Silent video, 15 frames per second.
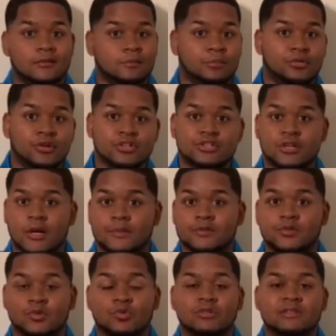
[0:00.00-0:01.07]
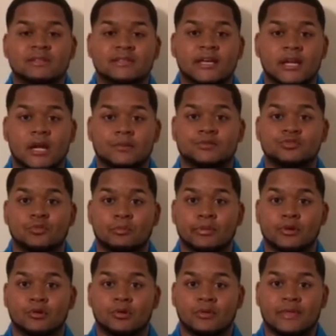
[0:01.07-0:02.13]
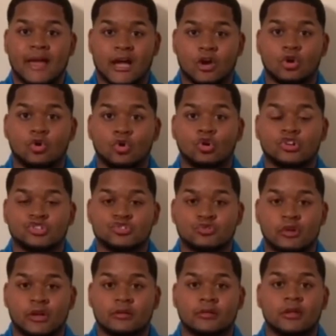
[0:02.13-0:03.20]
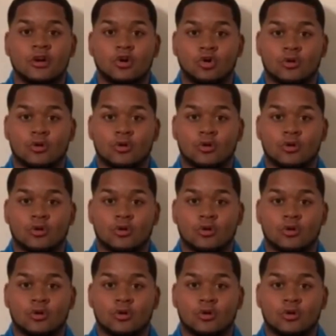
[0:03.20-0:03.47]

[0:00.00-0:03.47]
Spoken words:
push-ups, doing sit-ups to build that core strength